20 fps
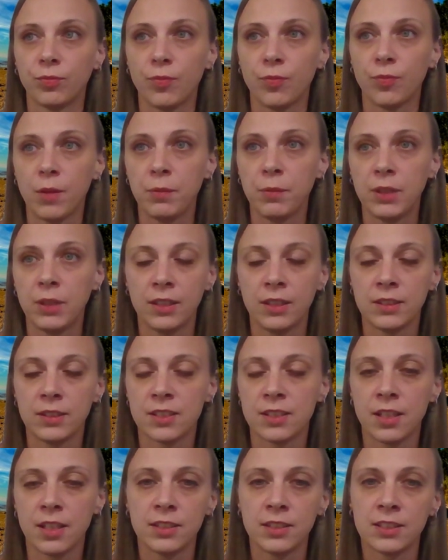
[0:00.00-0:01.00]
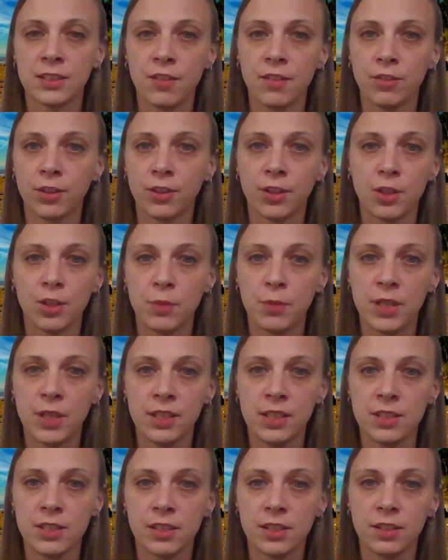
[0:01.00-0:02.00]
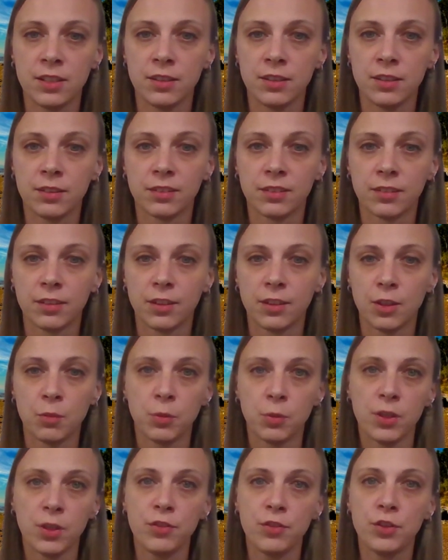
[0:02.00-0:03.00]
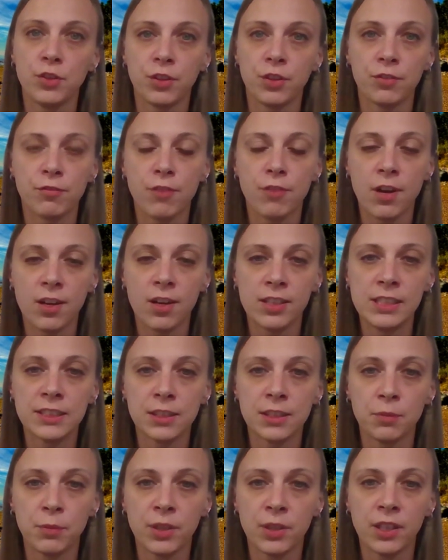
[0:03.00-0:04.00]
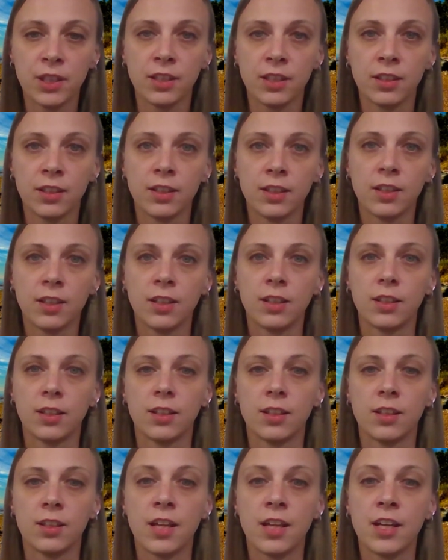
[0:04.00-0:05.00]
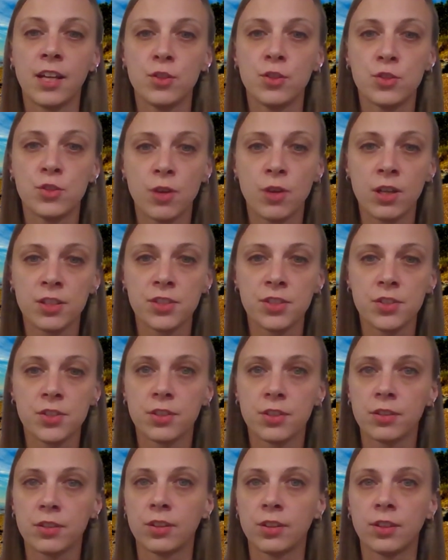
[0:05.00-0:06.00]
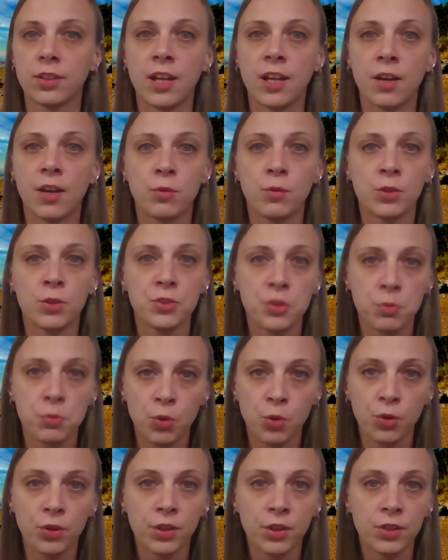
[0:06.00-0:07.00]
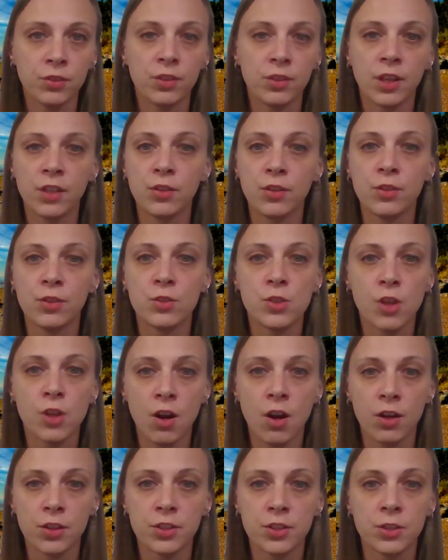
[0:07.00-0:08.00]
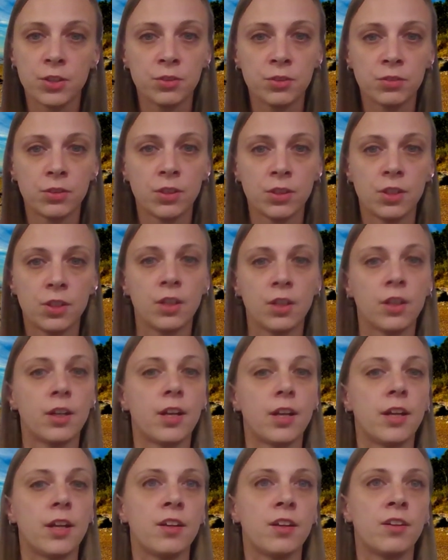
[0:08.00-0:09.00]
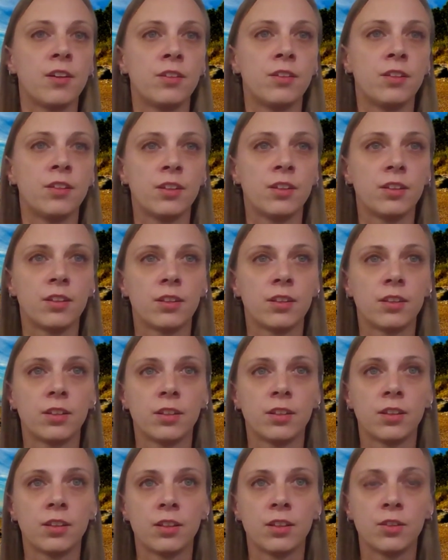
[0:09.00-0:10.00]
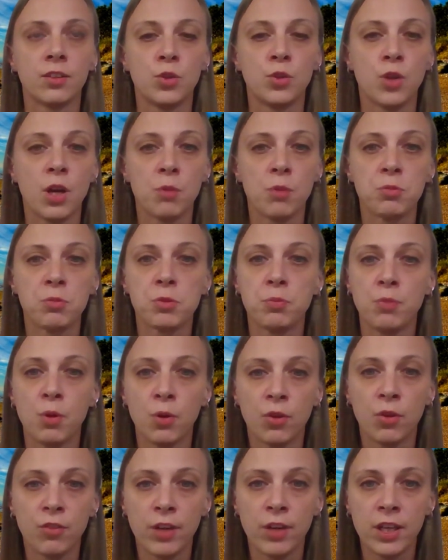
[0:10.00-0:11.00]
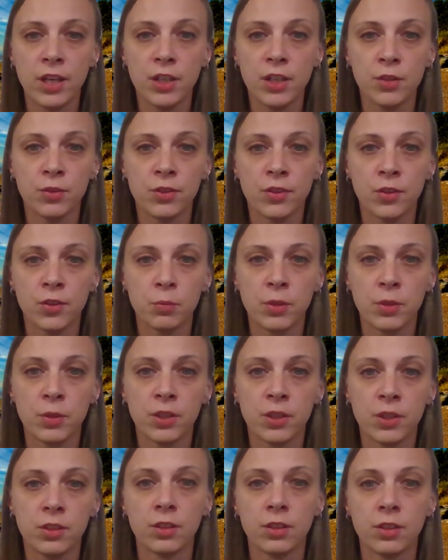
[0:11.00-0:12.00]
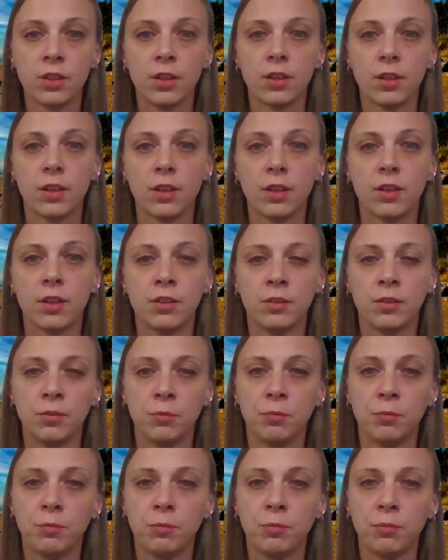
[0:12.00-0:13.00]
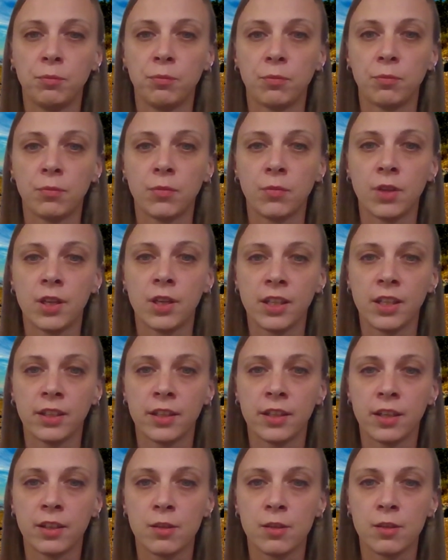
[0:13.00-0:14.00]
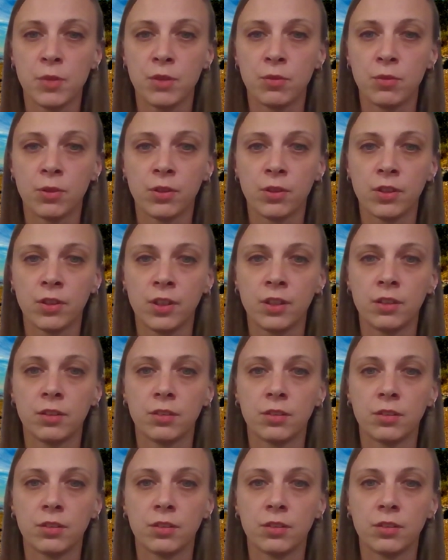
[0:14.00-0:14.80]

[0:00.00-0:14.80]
I mean, it's never going to be easy. But if you can find somebody that you trust that will support you, that you can talk to, and who helps motivate you a little bit, um, I think that can be really,